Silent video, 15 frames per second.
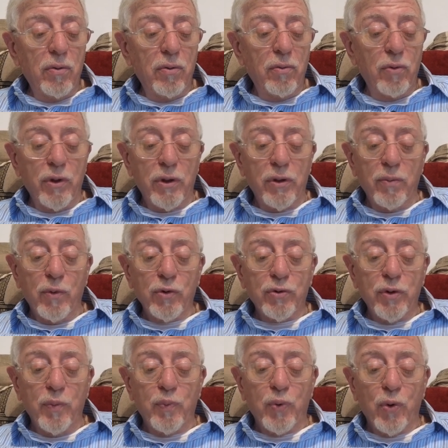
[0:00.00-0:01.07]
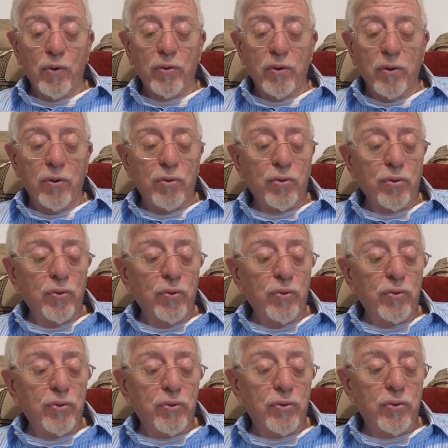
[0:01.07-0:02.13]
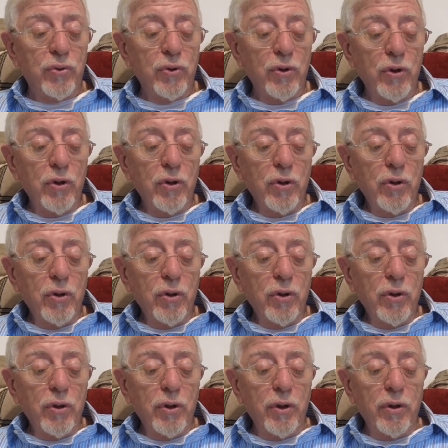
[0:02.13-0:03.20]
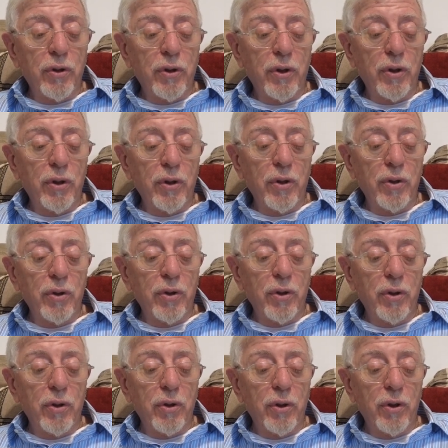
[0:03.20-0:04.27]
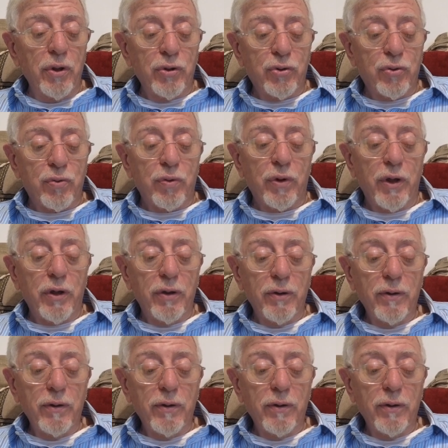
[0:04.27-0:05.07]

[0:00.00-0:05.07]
one of the most important Jews in history,